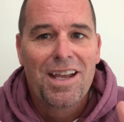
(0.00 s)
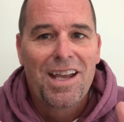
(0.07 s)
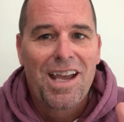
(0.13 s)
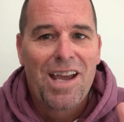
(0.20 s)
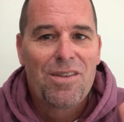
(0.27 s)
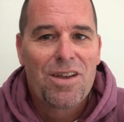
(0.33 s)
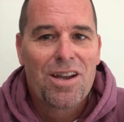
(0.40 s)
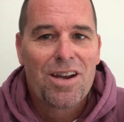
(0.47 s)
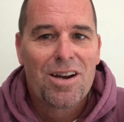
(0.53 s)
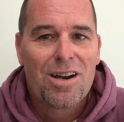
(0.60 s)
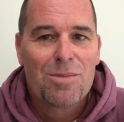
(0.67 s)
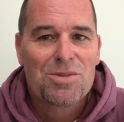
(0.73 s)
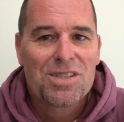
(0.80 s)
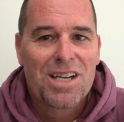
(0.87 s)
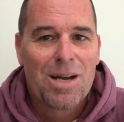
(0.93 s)
Hey there,
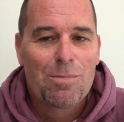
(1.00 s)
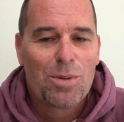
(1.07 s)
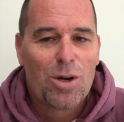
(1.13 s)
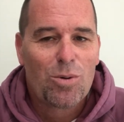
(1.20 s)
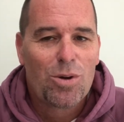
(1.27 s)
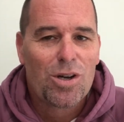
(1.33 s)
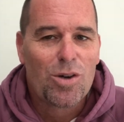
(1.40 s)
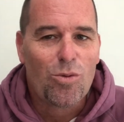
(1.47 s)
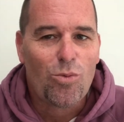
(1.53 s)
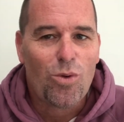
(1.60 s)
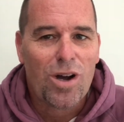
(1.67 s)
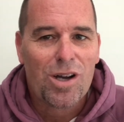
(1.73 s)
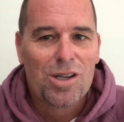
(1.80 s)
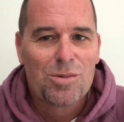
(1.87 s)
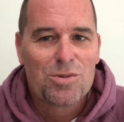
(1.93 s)
I'm Scot Butwell and
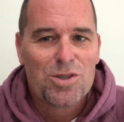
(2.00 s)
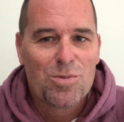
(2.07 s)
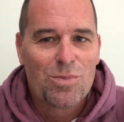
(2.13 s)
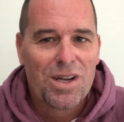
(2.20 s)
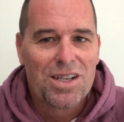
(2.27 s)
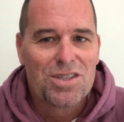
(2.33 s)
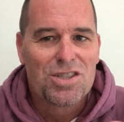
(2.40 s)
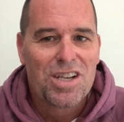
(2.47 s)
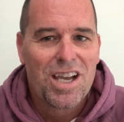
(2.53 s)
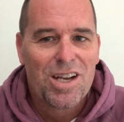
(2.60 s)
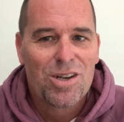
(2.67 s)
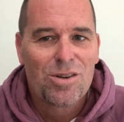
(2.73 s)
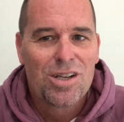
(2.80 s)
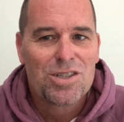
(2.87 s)
welcome to my channel.